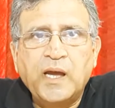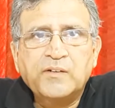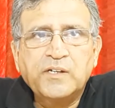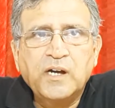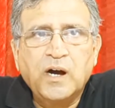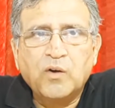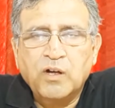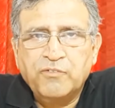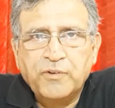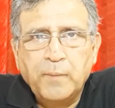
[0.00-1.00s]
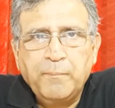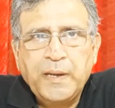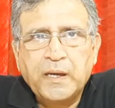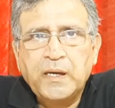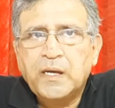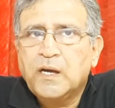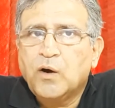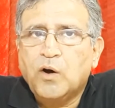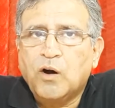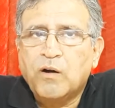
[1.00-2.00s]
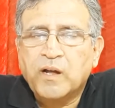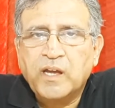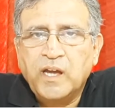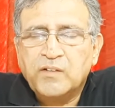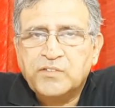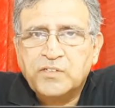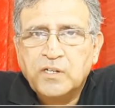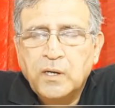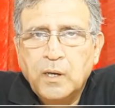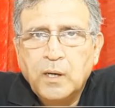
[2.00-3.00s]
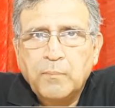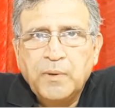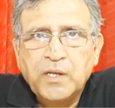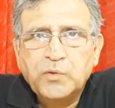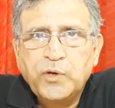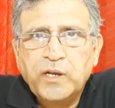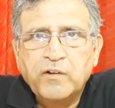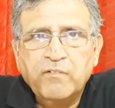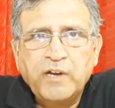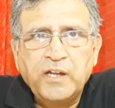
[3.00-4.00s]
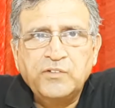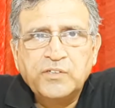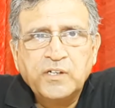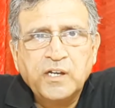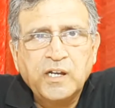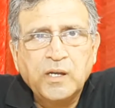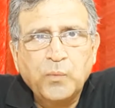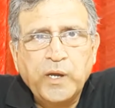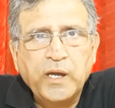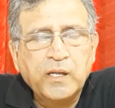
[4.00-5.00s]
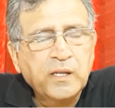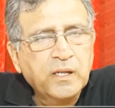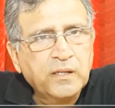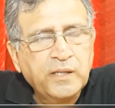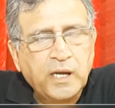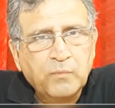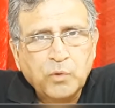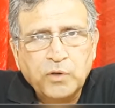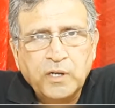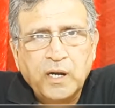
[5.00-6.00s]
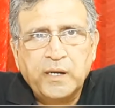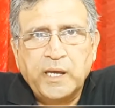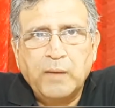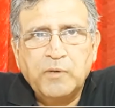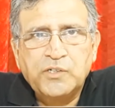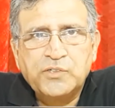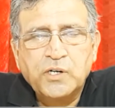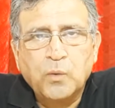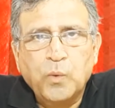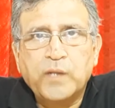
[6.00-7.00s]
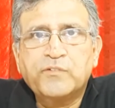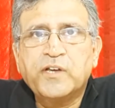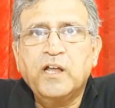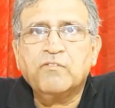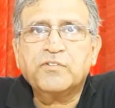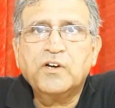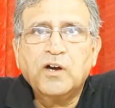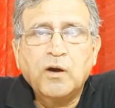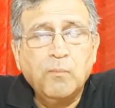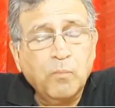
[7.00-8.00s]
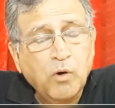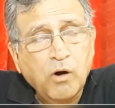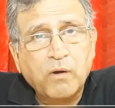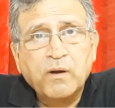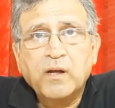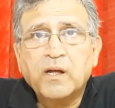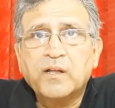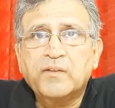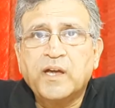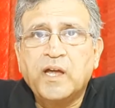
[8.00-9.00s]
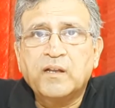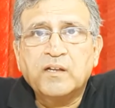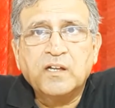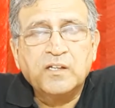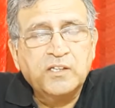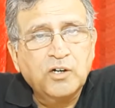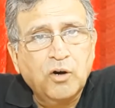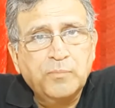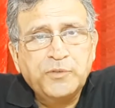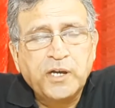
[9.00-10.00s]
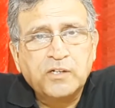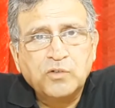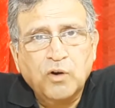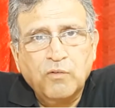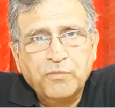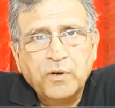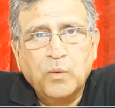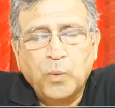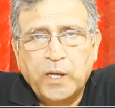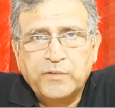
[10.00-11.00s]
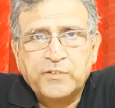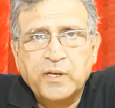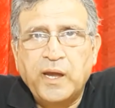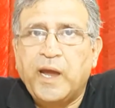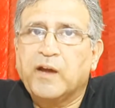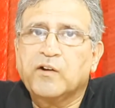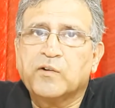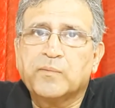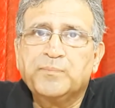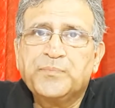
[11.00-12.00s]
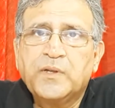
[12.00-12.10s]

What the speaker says: acting out of pique or against pursuing revenge in a way that would damage oneself more than the object of one's anger.